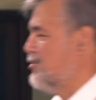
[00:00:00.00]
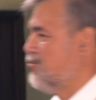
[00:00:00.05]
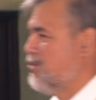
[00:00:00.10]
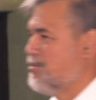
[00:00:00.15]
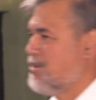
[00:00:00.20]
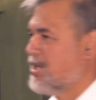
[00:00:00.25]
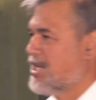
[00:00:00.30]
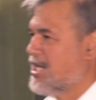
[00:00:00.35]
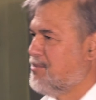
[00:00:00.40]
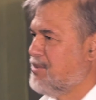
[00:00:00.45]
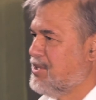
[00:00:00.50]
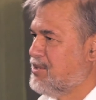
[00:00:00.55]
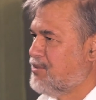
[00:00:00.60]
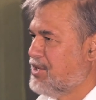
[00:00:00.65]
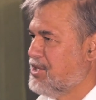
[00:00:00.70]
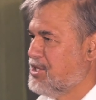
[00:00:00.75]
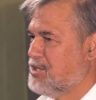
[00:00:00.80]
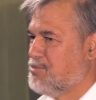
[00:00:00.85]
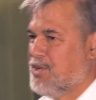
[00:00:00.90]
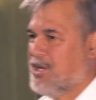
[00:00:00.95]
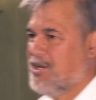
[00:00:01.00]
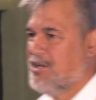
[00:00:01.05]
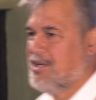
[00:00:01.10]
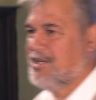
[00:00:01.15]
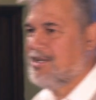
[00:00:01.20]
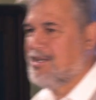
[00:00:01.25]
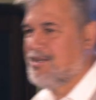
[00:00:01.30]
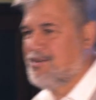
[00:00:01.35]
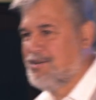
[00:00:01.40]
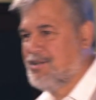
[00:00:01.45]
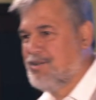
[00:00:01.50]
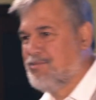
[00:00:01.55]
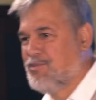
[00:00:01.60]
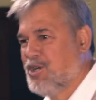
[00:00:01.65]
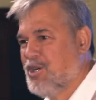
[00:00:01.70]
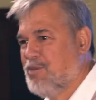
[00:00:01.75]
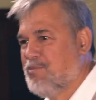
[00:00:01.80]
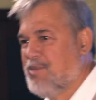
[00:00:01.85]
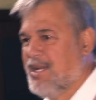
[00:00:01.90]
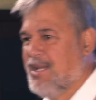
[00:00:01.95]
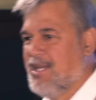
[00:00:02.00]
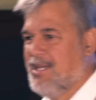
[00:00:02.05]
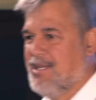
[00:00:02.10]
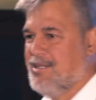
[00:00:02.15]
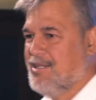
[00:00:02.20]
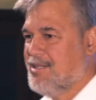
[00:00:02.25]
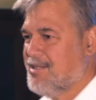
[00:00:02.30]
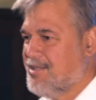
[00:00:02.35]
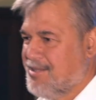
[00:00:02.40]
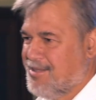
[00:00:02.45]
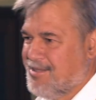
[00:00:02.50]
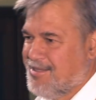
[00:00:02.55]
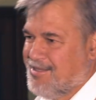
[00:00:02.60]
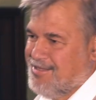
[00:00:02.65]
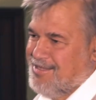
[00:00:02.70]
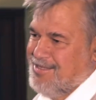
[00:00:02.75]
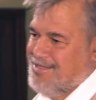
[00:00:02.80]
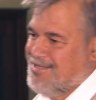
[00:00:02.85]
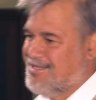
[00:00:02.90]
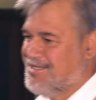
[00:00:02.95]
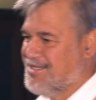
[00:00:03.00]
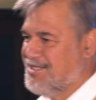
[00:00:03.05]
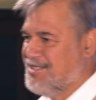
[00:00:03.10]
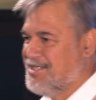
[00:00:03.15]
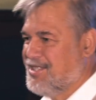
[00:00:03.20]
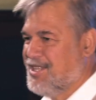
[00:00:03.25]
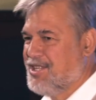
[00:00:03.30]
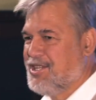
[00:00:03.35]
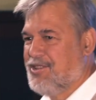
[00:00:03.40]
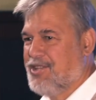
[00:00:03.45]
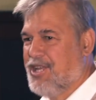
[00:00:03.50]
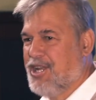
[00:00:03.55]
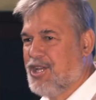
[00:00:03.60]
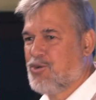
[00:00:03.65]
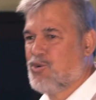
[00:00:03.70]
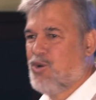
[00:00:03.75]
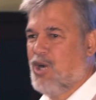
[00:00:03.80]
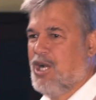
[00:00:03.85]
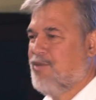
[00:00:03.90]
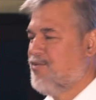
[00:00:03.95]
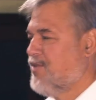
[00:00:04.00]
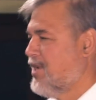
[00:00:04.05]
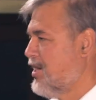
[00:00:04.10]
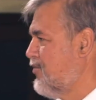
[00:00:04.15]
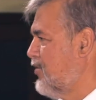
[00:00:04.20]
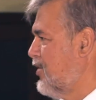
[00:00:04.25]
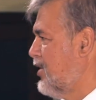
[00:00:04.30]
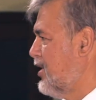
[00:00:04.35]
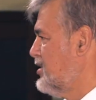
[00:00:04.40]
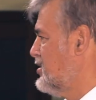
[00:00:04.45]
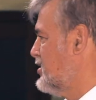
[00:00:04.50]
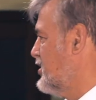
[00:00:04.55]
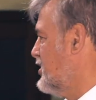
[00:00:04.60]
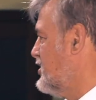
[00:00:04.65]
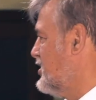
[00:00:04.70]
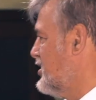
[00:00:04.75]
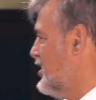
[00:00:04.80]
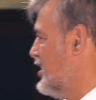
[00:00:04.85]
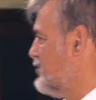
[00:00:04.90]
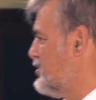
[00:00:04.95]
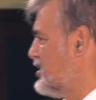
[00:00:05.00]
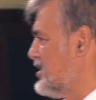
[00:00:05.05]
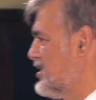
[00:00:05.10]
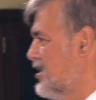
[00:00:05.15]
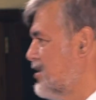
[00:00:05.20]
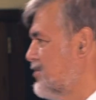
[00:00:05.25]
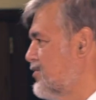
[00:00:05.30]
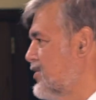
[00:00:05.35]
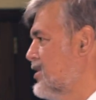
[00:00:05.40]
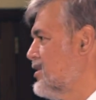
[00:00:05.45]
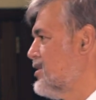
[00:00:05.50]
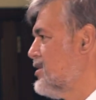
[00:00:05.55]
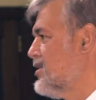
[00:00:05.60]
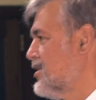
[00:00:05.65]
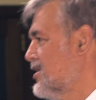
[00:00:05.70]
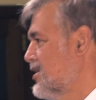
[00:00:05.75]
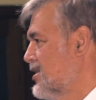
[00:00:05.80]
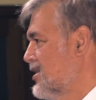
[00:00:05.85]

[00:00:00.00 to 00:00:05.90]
People come in wanting to borrow money, and they don't qualify for loans, so you sell them a cell phone.